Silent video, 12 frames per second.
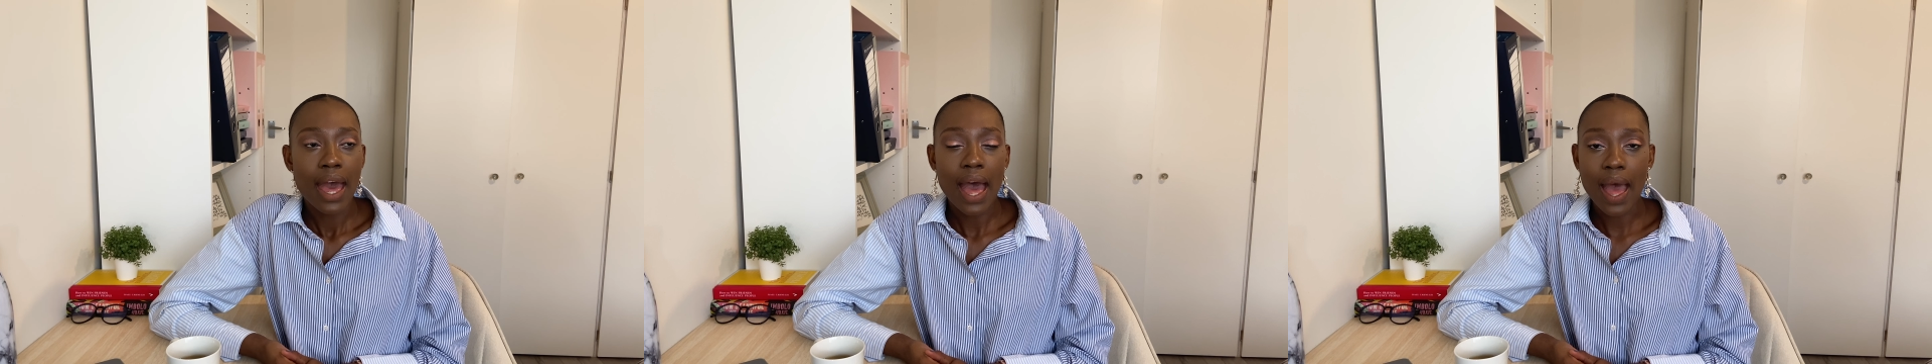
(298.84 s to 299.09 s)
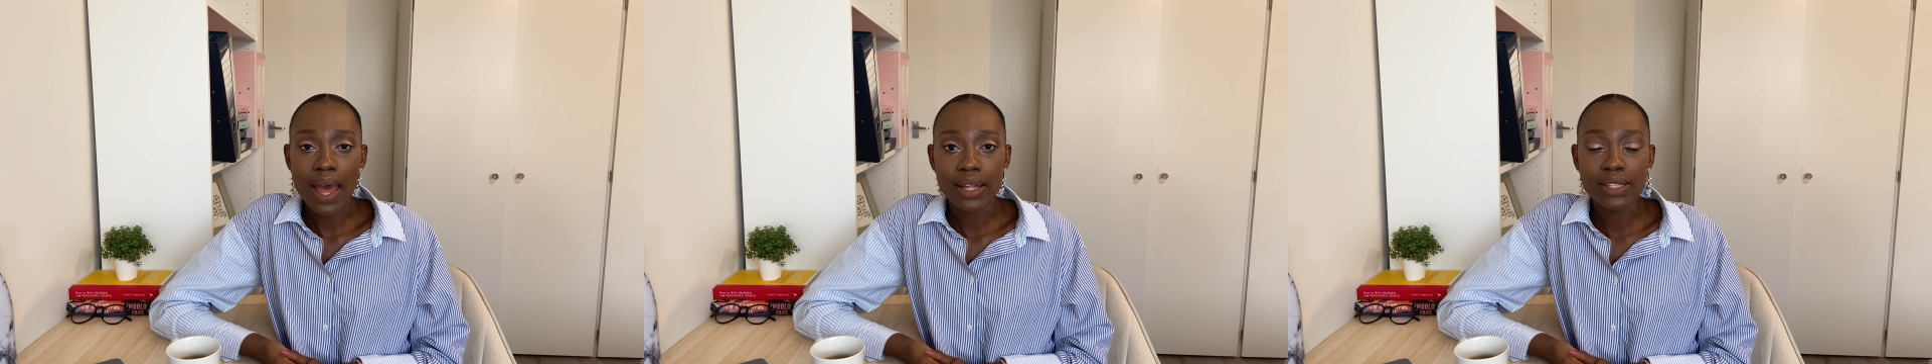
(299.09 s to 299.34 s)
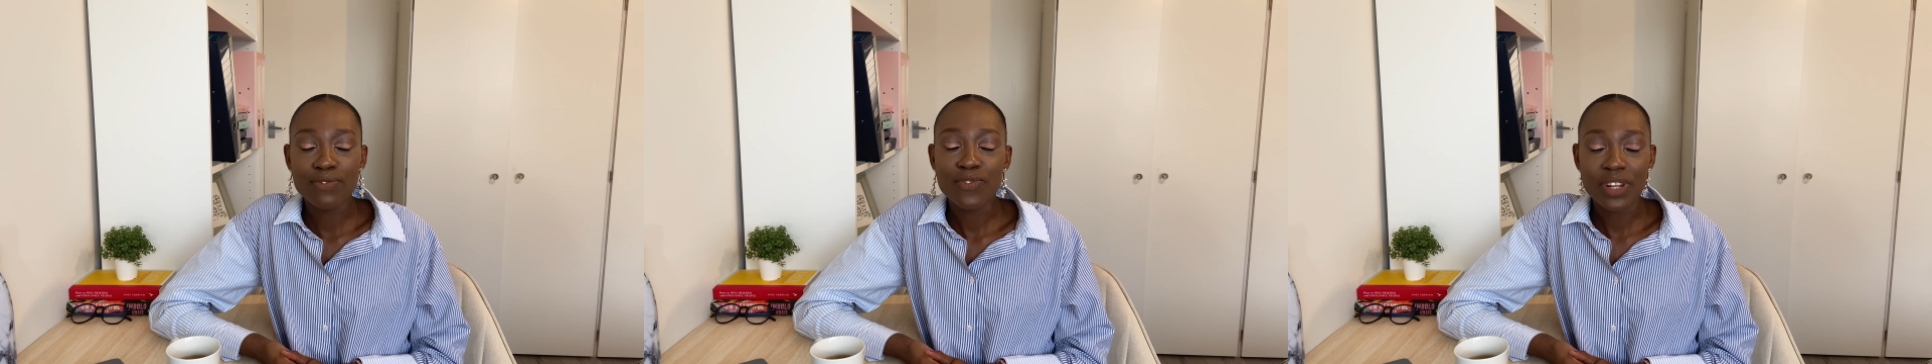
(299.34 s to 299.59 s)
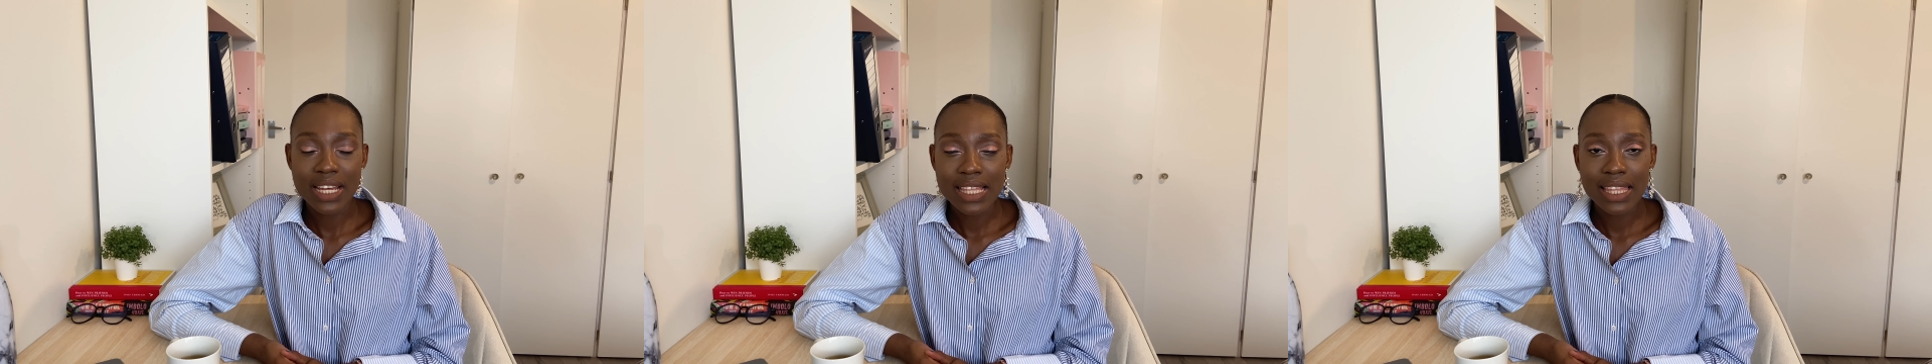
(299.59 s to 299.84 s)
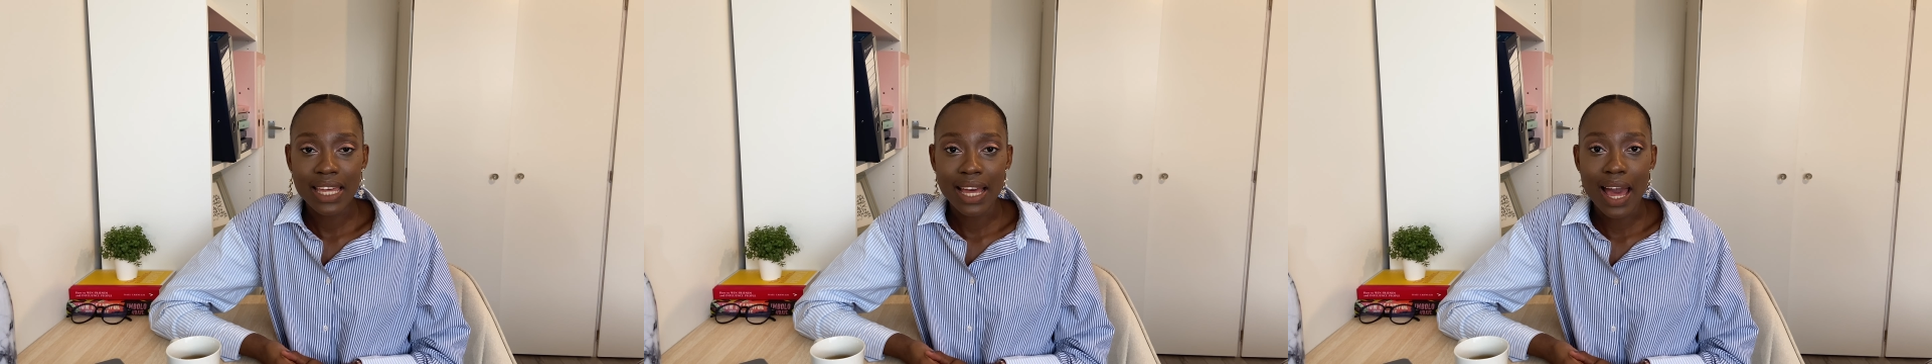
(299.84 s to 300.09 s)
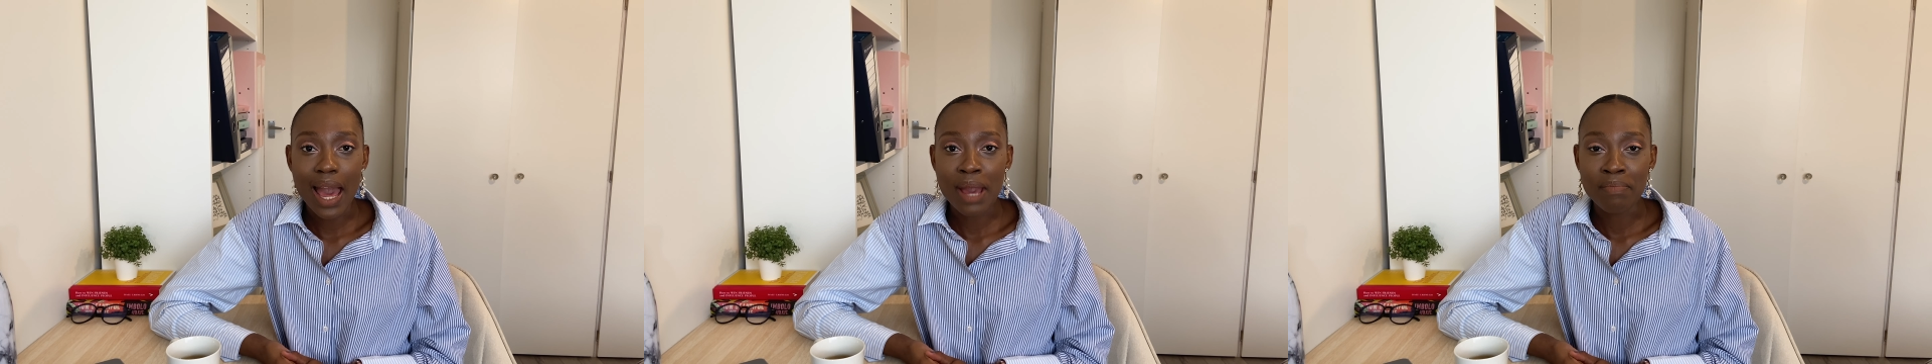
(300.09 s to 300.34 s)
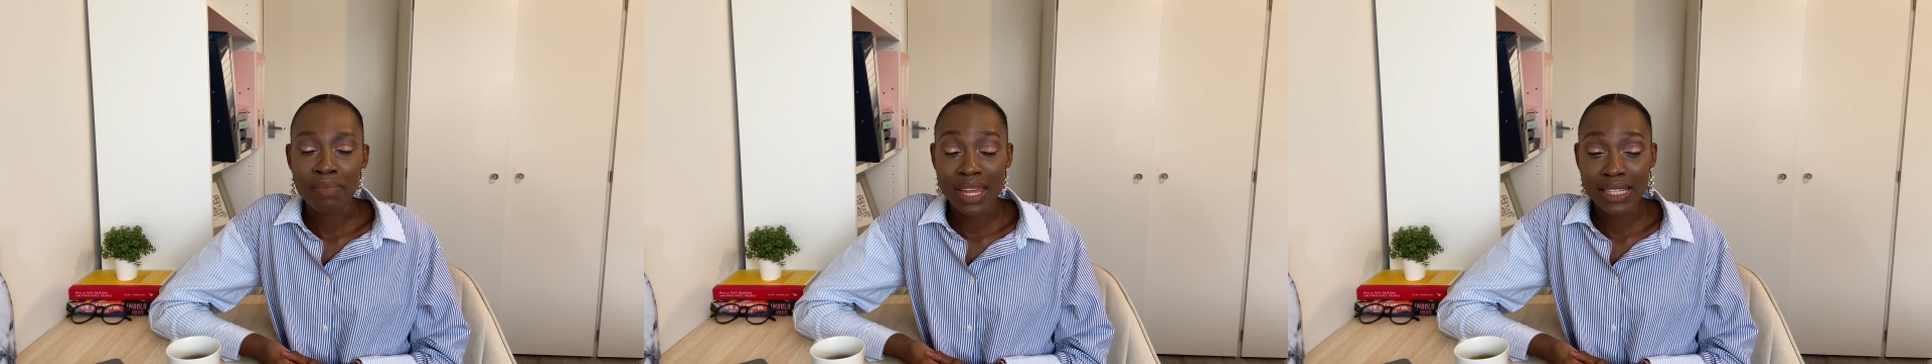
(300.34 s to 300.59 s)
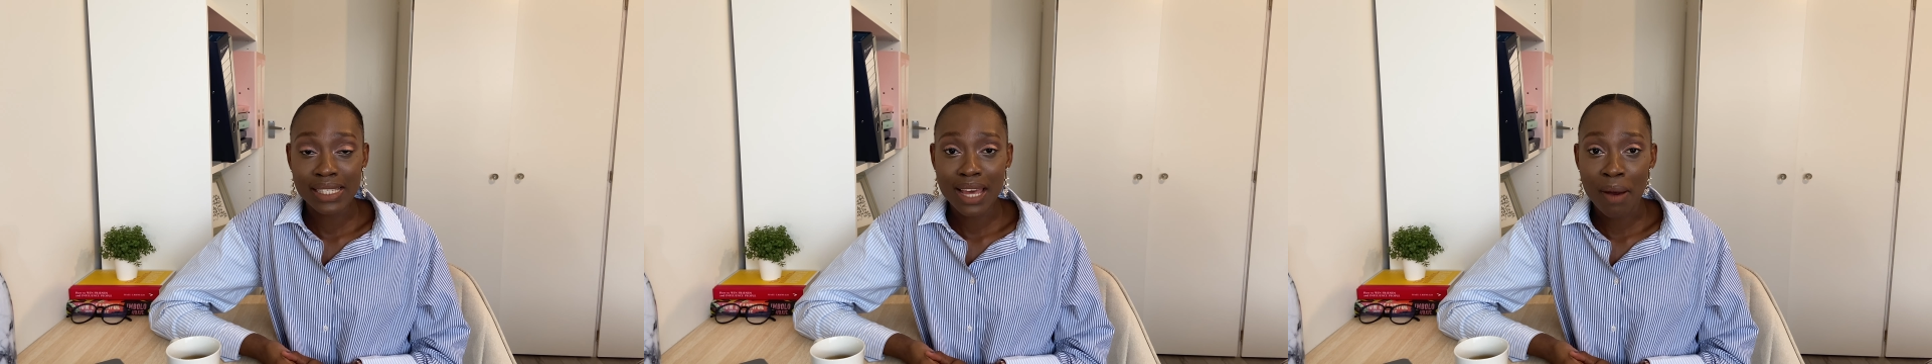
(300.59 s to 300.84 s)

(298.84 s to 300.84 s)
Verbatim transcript: And funny thing, I met